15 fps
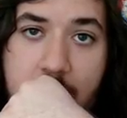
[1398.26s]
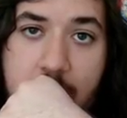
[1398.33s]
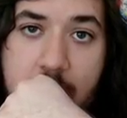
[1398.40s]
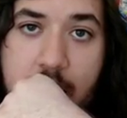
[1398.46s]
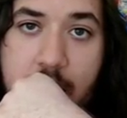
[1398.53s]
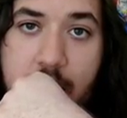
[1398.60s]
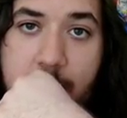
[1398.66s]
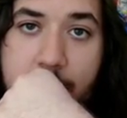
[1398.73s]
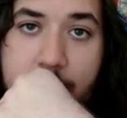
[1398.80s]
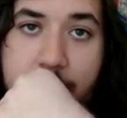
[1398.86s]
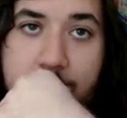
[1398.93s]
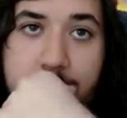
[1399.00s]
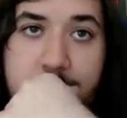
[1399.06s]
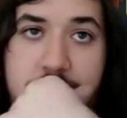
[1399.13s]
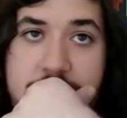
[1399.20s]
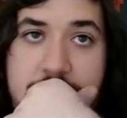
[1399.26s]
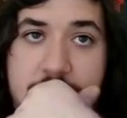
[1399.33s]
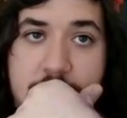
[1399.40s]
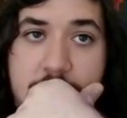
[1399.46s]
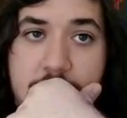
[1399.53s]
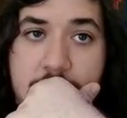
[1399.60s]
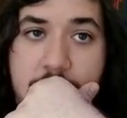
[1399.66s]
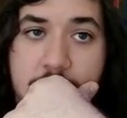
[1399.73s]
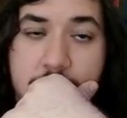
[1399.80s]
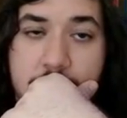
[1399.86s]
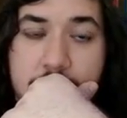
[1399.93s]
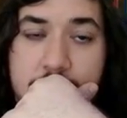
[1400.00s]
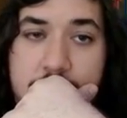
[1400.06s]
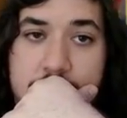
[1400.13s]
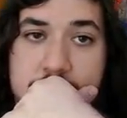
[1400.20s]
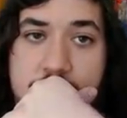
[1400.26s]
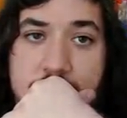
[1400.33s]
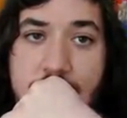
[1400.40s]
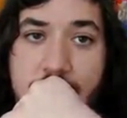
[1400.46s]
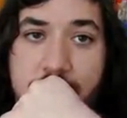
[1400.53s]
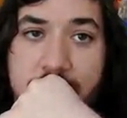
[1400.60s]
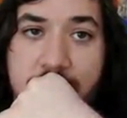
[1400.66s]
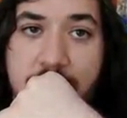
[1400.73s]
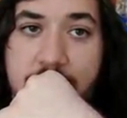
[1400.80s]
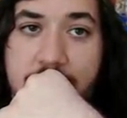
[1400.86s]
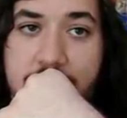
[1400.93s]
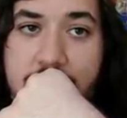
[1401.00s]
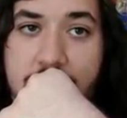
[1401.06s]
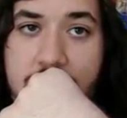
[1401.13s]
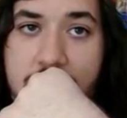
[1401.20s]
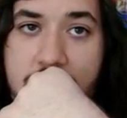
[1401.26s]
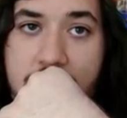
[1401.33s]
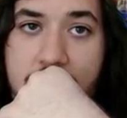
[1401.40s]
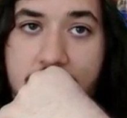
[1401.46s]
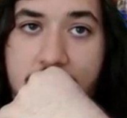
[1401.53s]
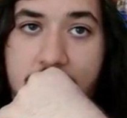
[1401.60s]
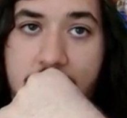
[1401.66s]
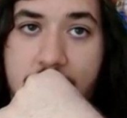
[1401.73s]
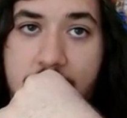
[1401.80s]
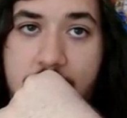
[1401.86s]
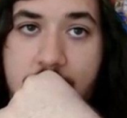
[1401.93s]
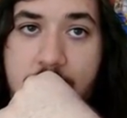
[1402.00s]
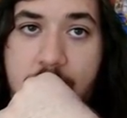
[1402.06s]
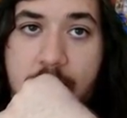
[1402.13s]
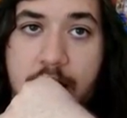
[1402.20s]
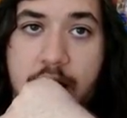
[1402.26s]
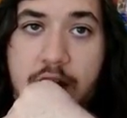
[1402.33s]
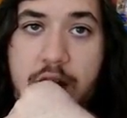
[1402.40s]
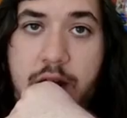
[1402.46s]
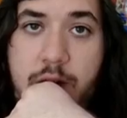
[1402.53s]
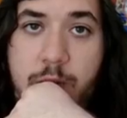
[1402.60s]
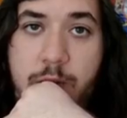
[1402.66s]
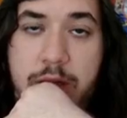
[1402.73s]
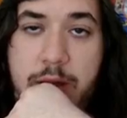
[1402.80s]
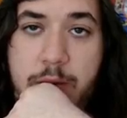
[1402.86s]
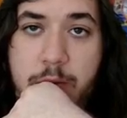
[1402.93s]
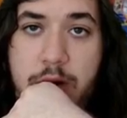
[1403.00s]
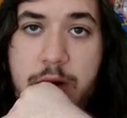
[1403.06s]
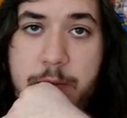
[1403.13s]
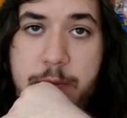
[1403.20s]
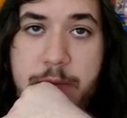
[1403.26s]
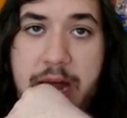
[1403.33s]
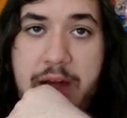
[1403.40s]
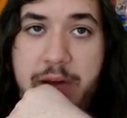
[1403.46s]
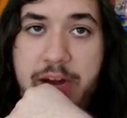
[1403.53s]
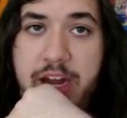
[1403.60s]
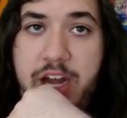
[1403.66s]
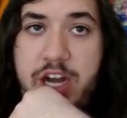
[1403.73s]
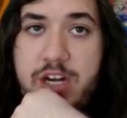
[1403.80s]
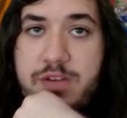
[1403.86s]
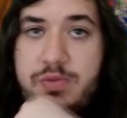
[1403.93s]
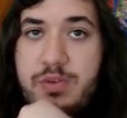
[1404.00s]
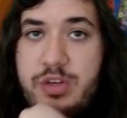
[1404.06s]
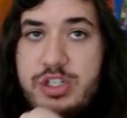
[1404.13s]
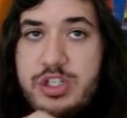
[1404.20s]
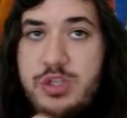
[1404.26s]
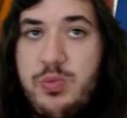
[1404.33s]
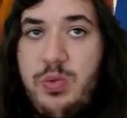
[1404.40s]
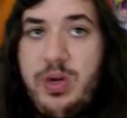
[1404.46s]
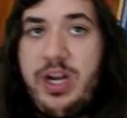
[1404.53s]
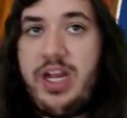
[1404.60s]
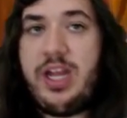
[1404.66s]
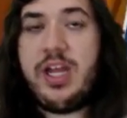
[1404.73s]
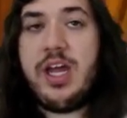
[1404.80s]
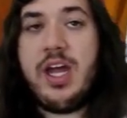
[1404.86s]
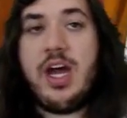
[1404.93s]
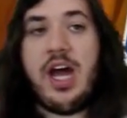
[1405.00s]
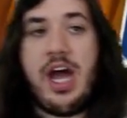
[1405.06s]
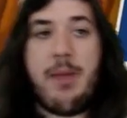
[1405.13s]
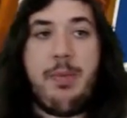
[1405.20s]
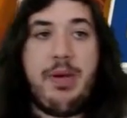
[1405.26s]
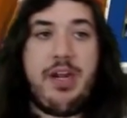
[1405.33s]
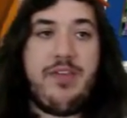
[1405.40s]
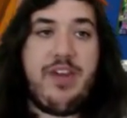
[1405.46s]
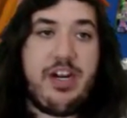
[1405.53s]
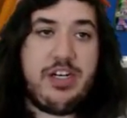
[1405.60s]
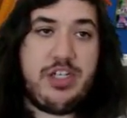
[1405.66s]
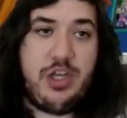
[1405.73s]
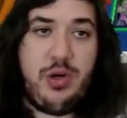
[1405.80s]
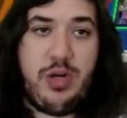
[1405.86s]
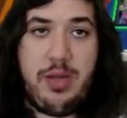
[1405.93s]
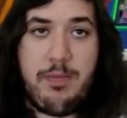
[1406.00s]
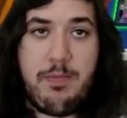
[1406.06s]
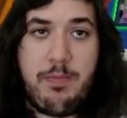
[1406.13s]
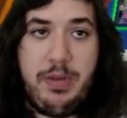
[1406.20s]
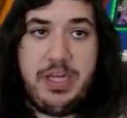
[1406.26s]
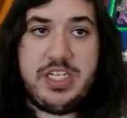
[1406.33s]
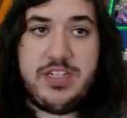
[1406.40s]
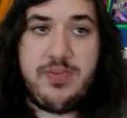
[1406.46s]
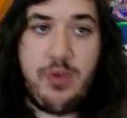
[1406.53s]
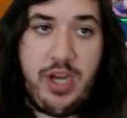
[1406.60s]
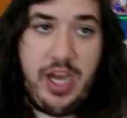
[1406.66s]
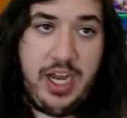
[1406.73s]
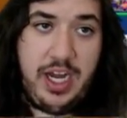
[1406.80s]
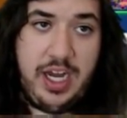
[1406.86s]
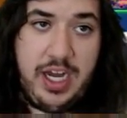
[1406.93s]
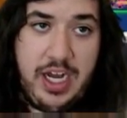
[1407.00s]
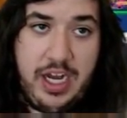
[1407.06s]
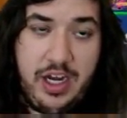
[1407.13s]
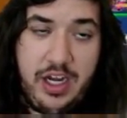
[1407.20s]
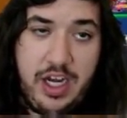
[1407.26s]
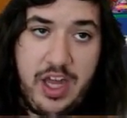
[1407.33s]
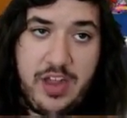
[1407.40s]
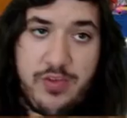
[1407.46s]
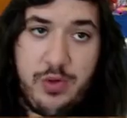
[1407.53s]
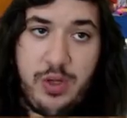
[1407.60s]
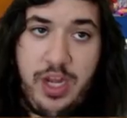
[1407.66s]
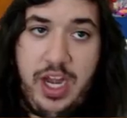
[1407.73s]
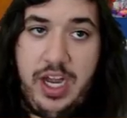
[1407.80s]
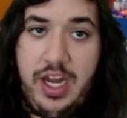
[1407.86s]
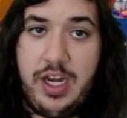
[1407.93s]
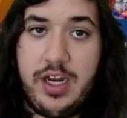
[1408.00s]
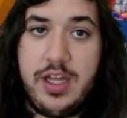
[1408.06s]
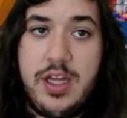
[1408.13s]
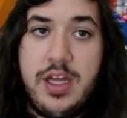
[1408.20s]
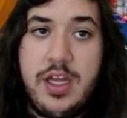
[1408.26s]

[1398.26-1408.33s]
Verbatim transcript: Put down Turtonator. And we will Power Heater for 20, putting a Fire Energy on a bench Volcanion and another Volcanion.